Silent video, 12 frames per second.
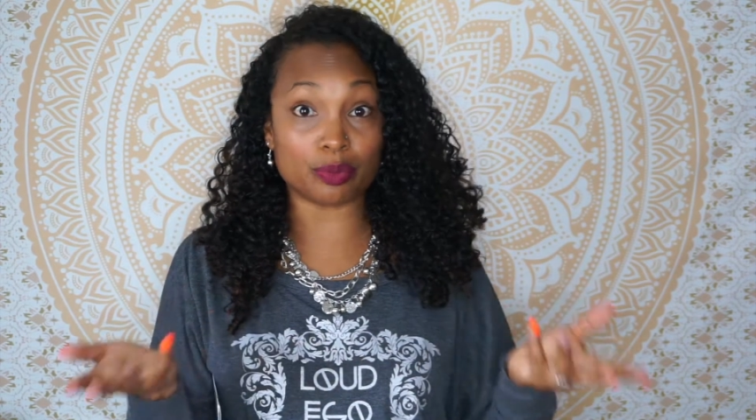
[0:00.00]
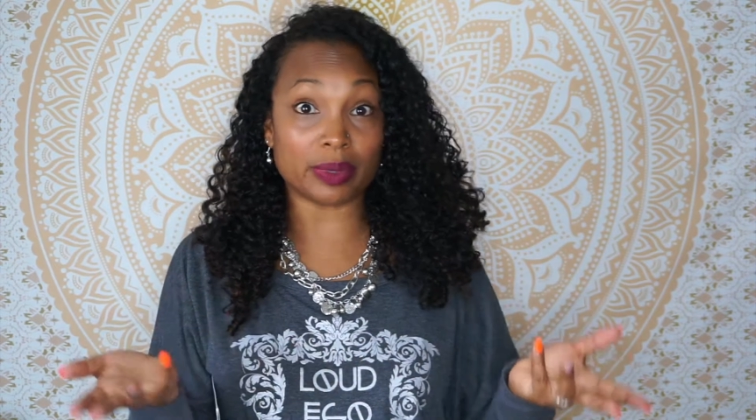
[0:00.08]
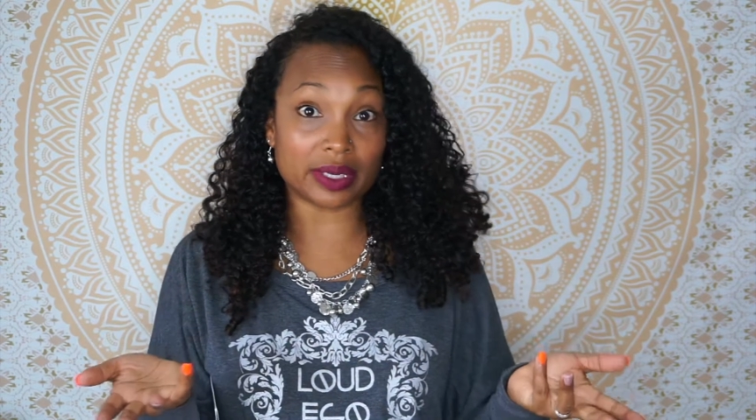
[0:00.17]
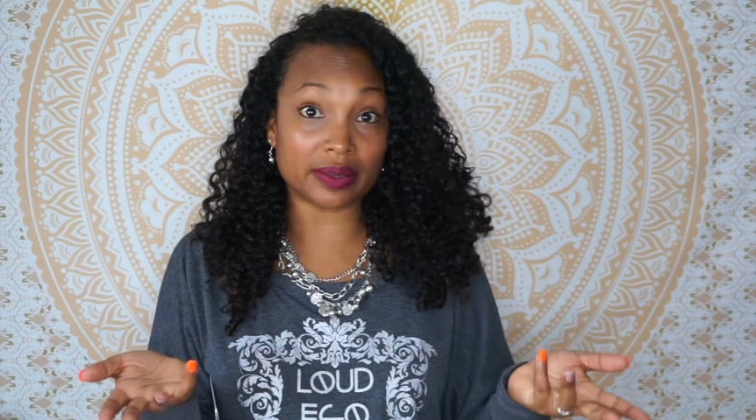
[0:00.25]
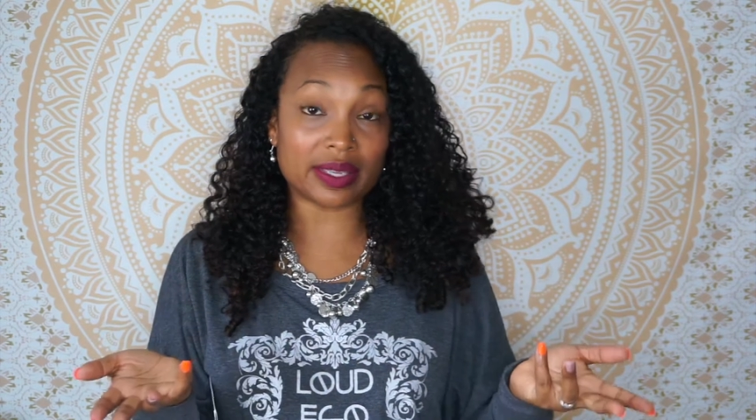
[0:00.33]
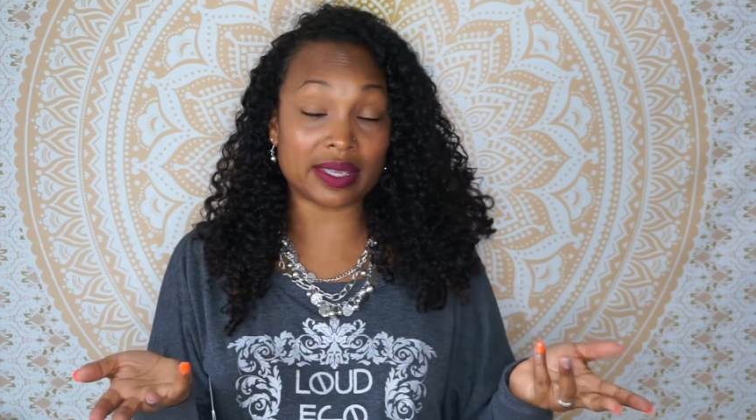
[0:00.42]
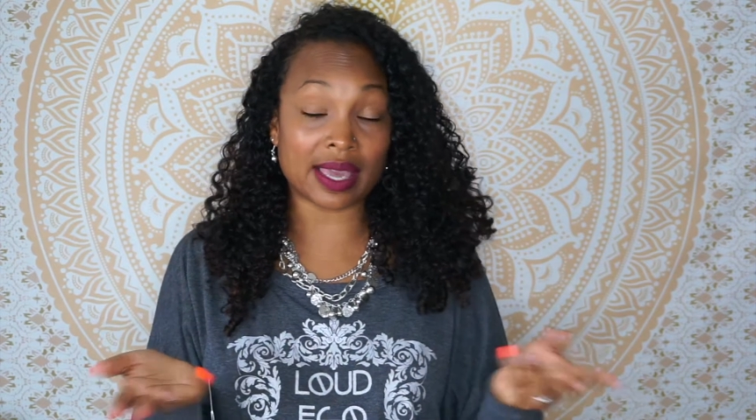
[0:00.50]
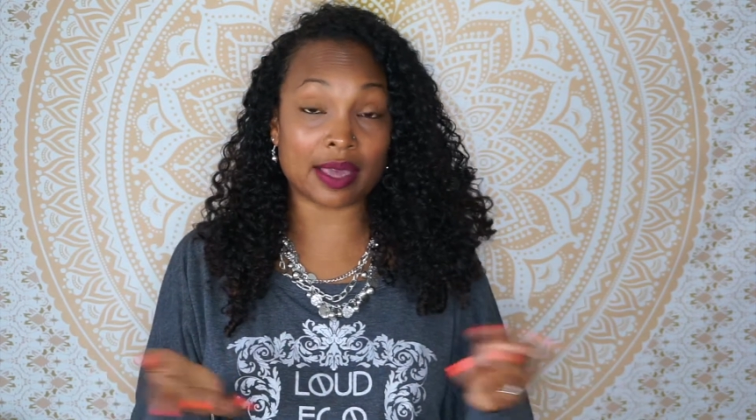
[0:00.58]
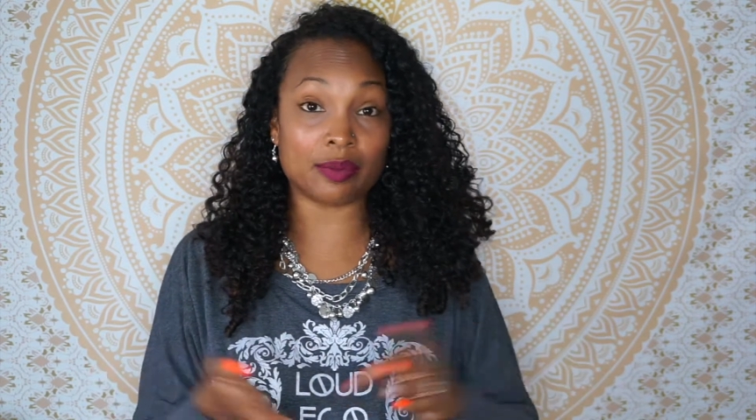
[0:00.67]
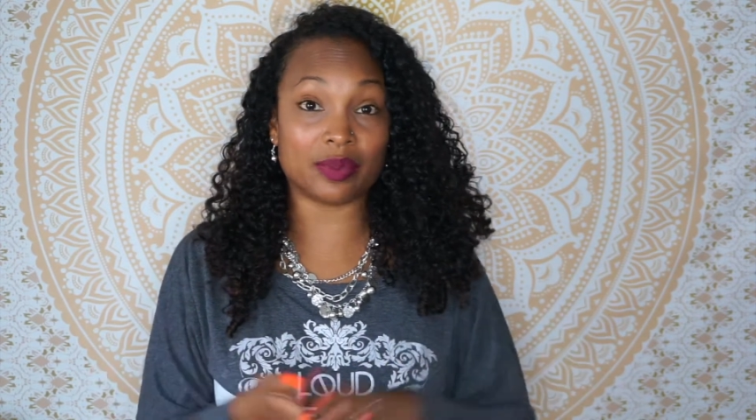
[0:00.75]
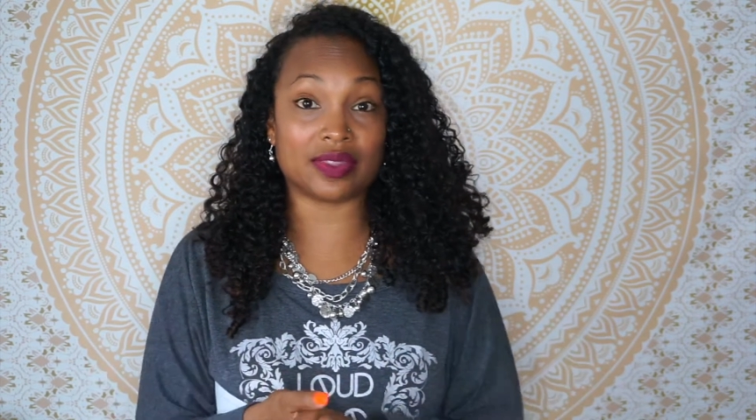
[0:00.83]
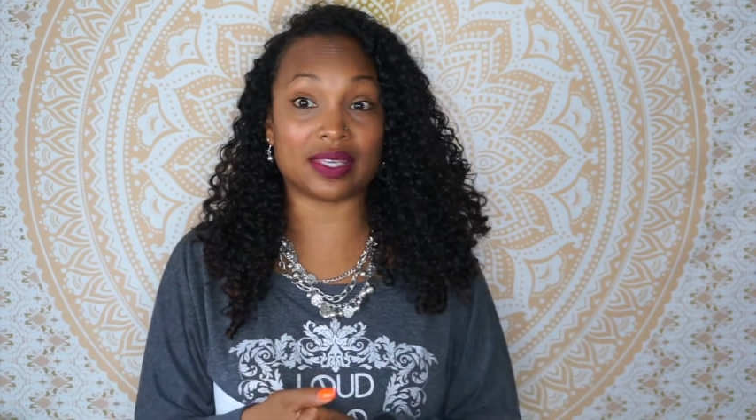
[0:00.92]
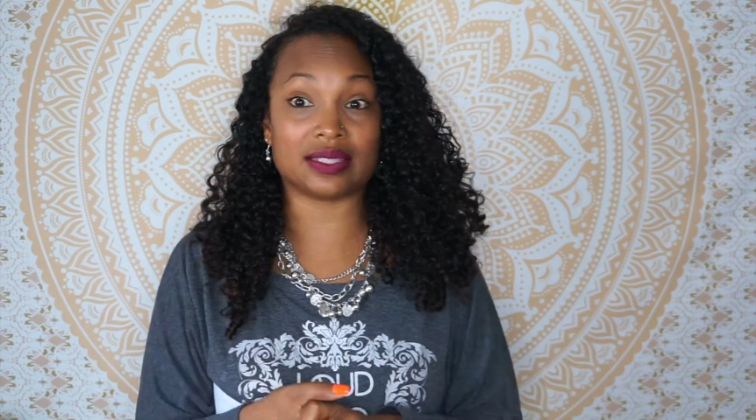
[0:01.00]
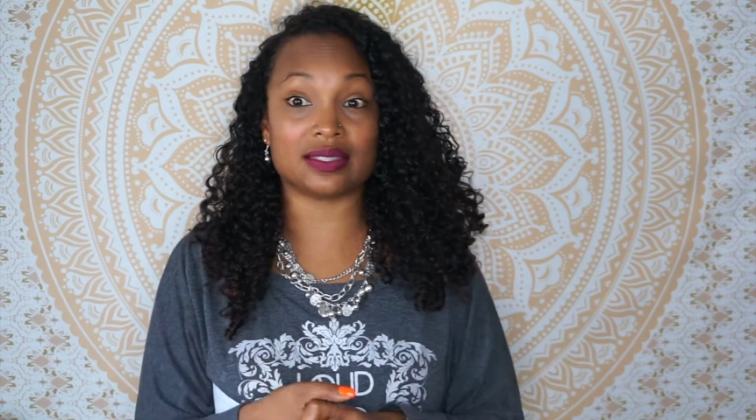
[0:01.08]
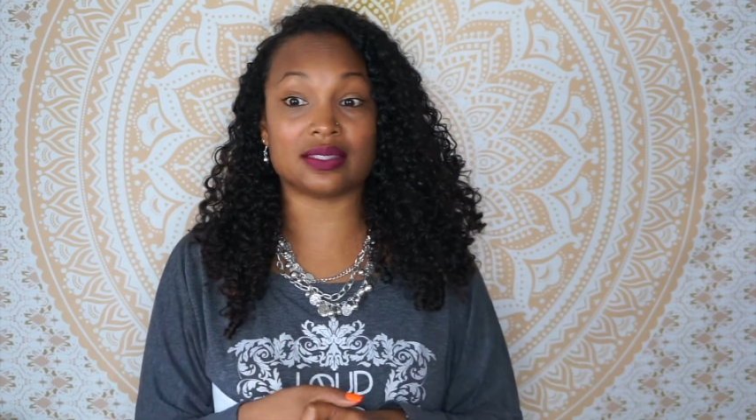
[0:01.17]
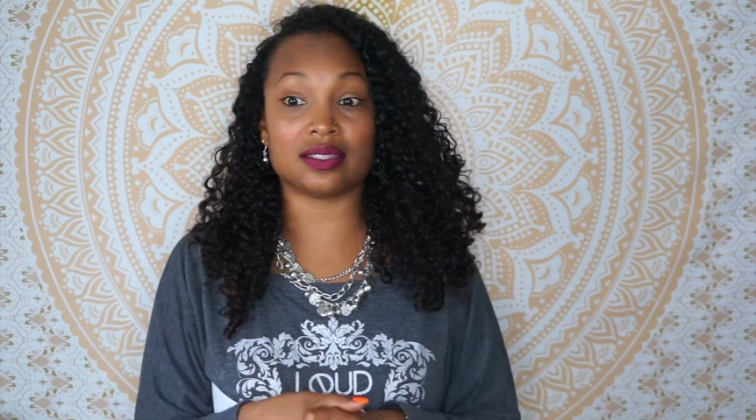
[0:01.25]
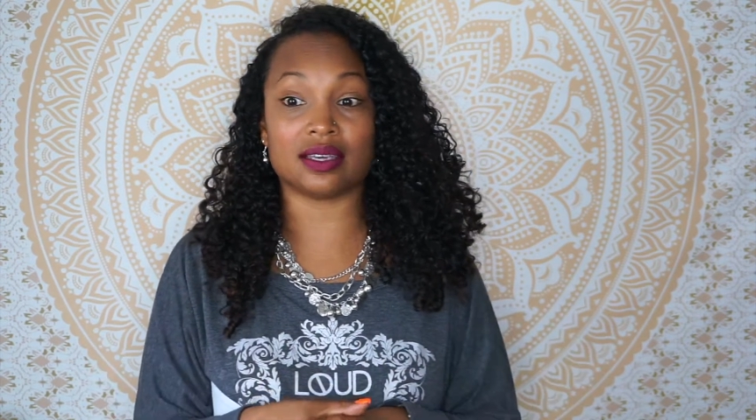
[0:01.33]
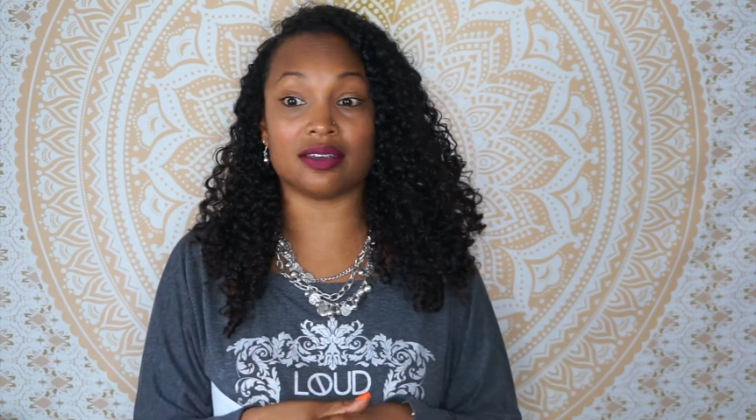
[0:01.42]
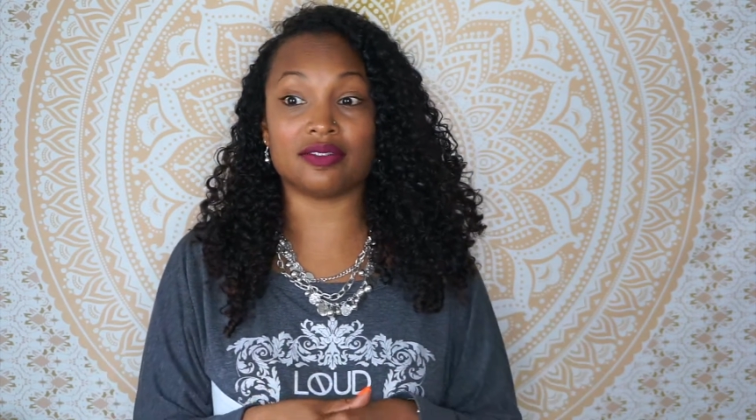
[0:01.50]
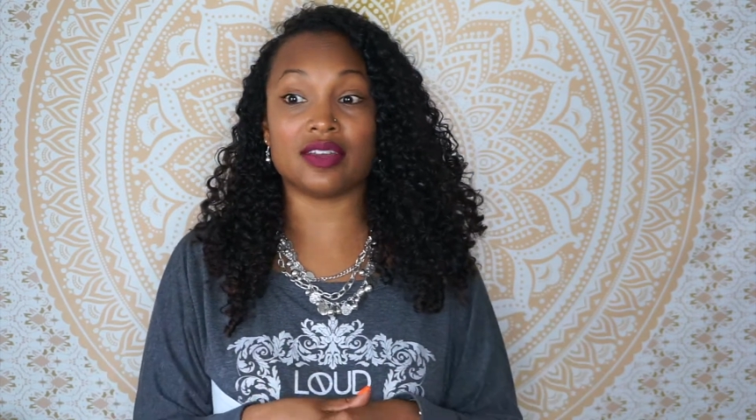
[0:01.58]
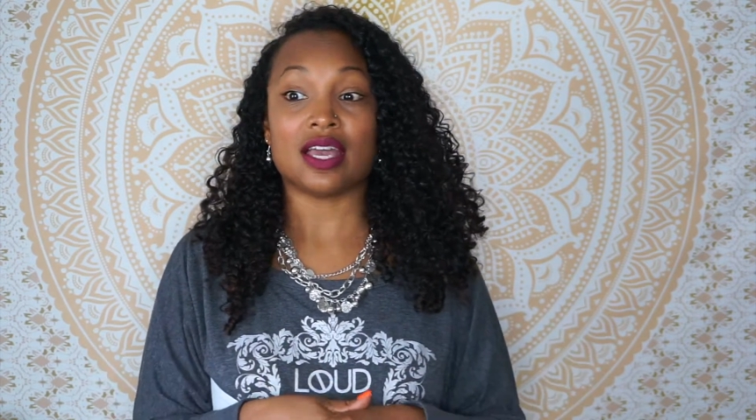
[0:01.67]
but it came with that stuff